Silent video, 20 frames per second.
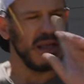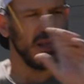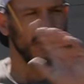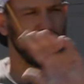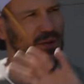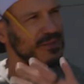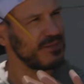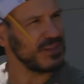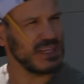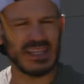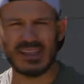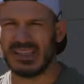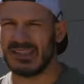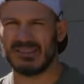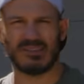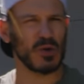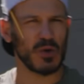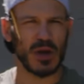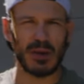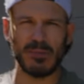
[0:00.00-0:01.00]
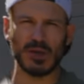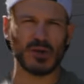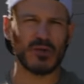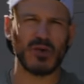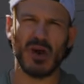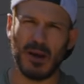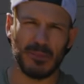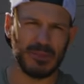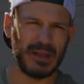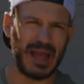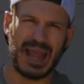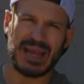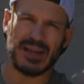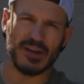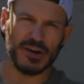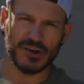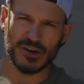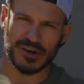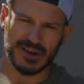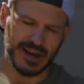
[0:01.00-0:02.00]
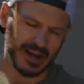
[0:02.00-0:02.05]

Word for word: You don't have to get the cream of the crop, the $800,